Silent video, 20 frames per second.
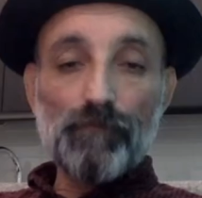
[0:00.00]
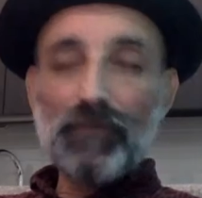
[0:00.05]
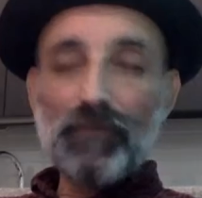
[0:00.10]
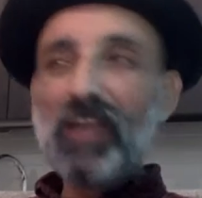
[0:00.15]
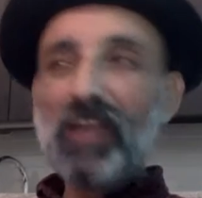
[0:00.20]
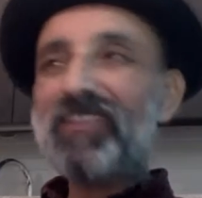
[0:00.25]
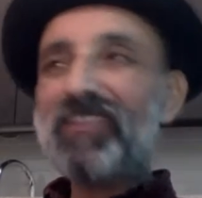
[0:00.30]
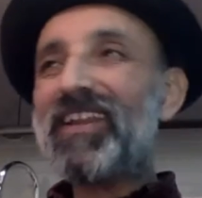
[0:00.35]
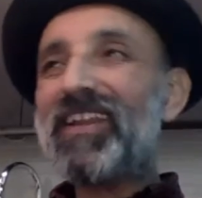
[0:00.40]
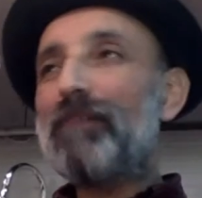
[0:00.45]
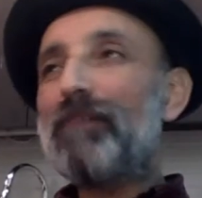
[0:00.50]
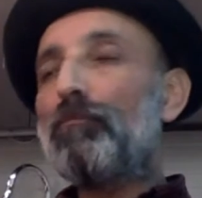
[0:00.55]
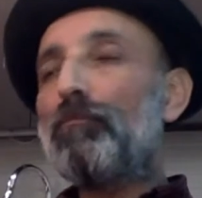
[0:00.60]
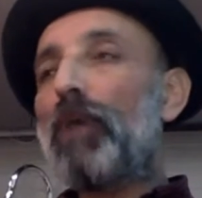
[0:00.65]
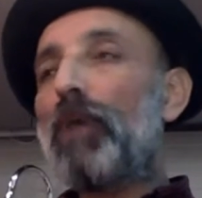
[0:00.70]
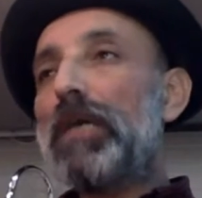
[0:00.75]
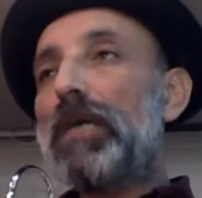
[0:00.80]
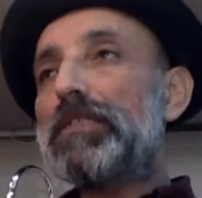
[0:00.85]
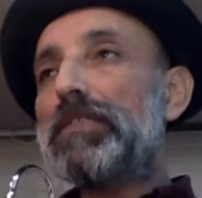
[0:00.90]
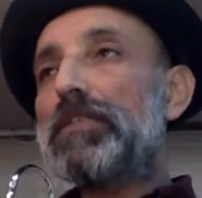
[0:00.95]
Not that I'm
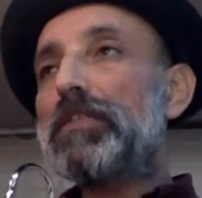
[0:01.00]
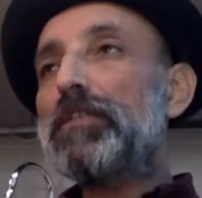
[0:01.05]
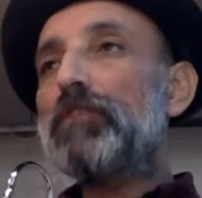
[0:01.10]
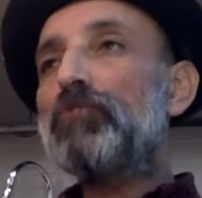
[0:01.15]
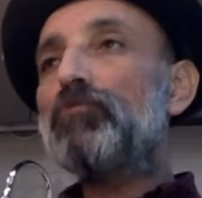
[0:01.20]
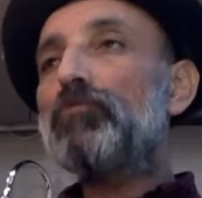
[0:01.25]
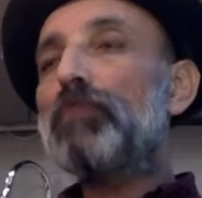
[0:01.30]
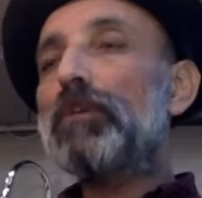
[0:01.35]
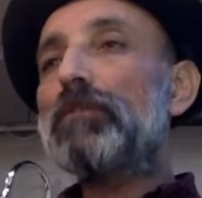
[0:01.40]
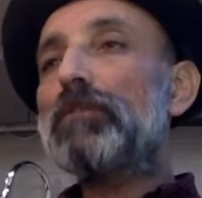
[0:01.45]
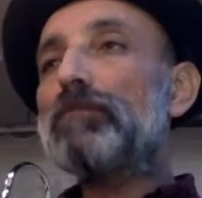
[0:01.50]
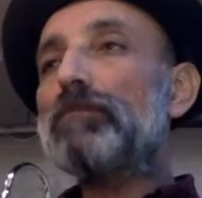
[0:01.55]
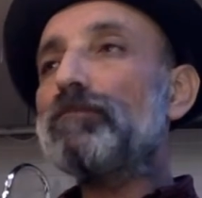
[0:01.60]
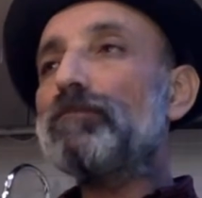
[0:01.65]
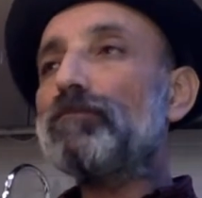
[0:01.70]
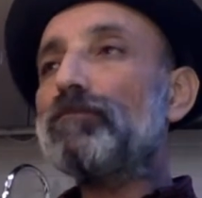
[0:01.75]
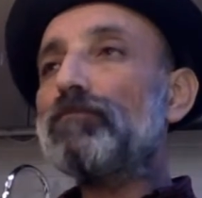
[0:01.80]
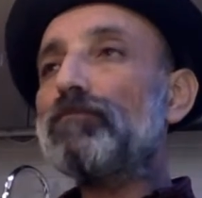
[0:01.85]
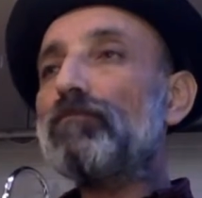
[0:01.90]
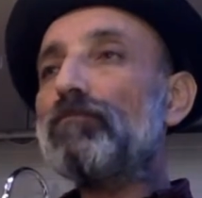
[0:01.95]
positive, but
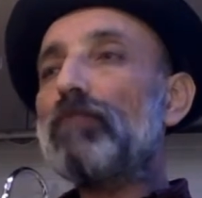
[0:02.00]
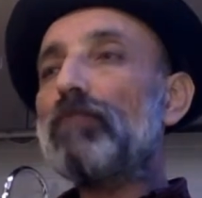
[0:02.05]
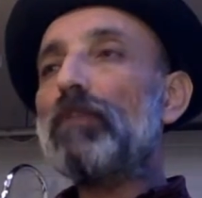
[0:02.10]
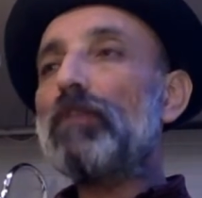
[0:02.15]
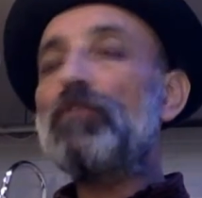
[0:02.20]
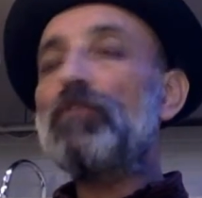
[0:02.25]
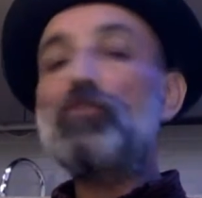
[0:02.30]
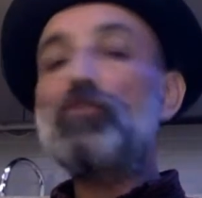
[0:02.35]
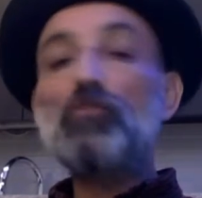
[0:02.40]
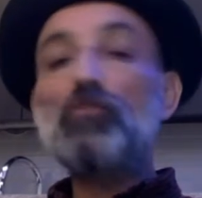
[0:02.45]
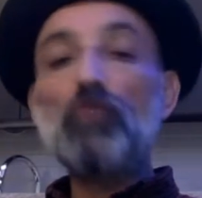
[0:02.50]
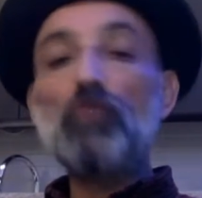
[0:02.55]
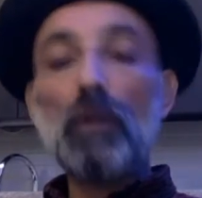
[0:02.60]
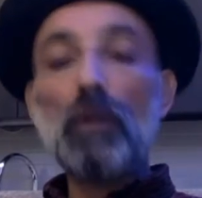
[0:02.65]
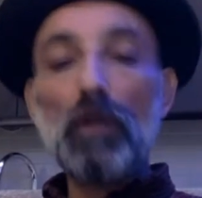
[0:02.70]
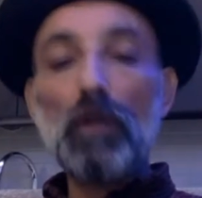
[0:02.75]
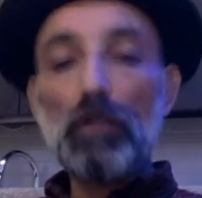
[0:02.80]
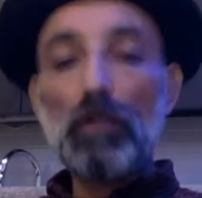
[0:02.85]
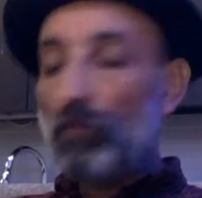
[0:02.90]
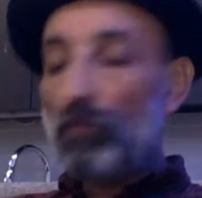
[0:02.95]
you
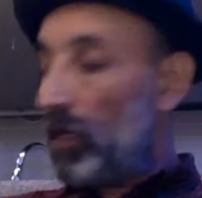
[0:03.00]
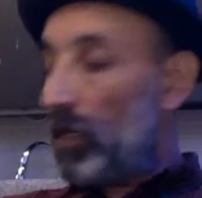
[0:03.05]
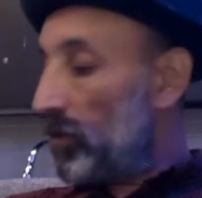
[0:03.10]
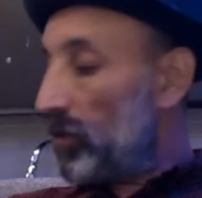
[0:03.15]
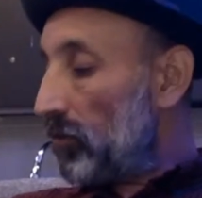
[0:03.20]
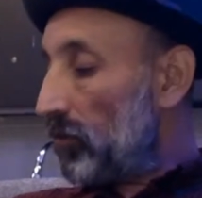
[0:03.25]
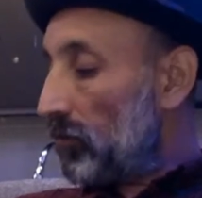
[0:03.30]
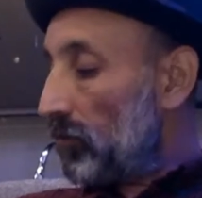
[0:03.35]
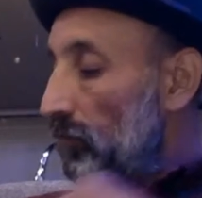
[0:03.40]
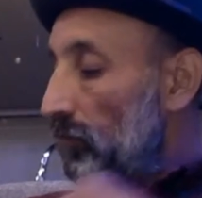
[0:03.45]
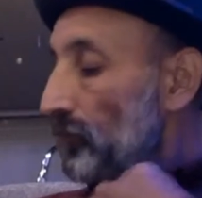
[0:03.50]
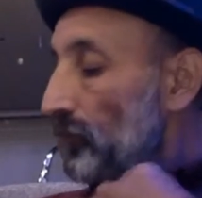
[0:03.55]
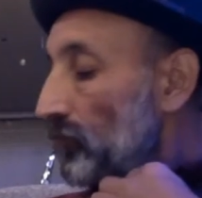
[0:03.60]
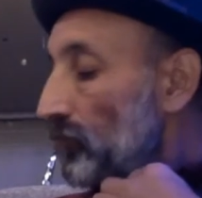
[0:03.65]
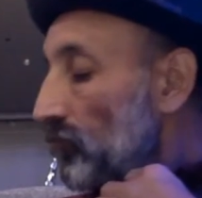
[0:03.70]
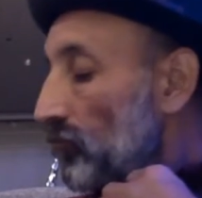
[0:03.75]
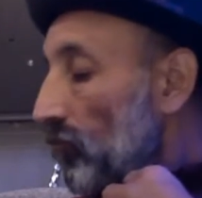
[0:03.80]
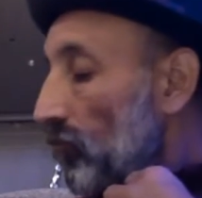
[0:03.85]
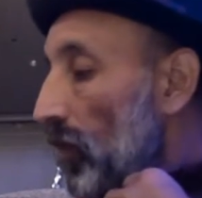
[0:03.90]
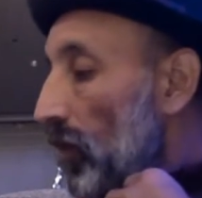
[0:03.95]
all might
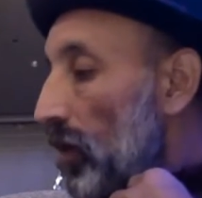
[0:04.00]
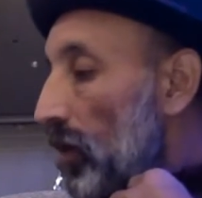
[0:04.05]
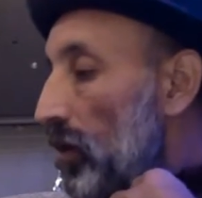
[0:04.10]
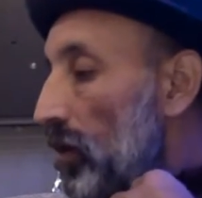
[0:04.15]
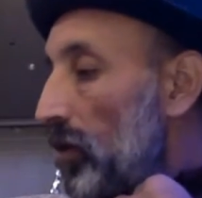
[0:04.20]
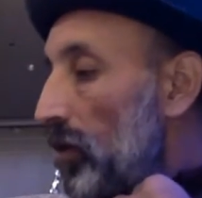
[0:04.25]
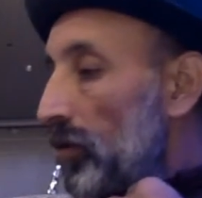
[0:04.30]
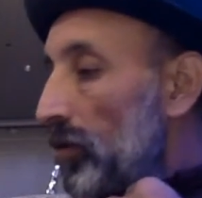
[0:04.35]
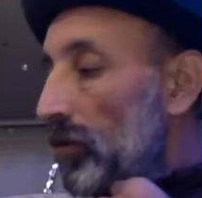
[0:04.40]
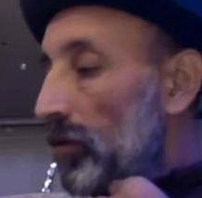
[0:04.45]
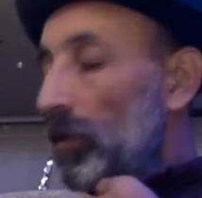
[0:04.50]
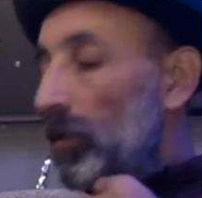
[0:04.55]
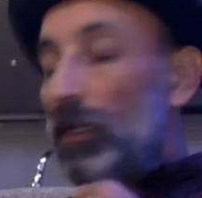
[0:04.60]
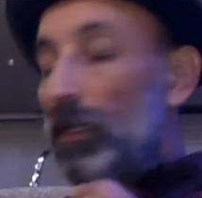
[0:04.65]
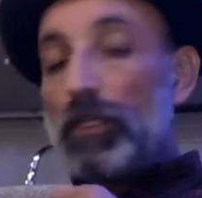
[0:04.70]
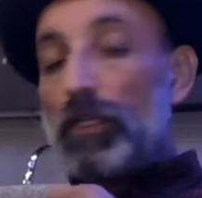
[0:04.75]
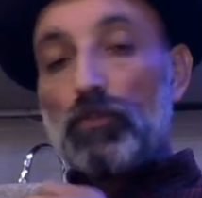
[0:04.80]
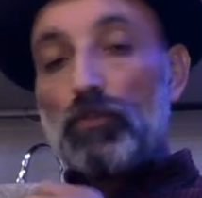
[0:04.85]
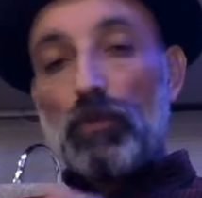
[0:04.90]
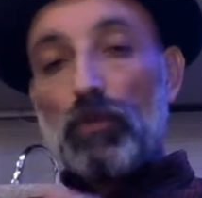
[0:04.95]

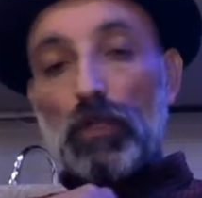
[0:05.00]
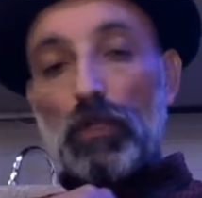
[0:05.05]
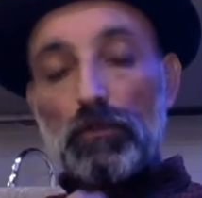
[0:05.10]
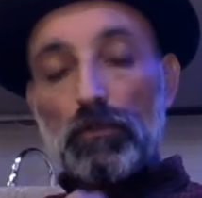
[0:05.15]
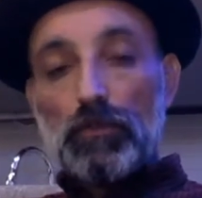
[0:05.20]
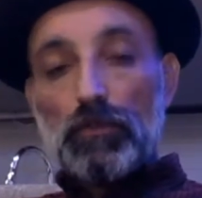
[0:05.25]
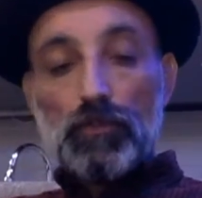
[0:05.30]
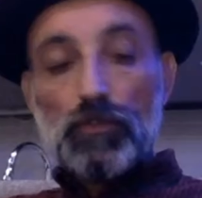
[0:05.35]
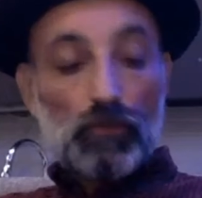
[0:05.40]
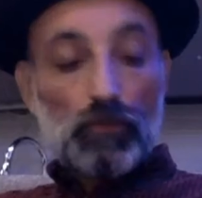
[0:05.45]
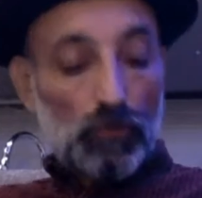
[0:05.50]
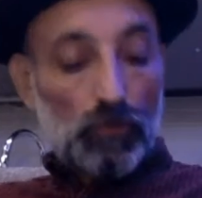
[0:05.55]
relate to all those.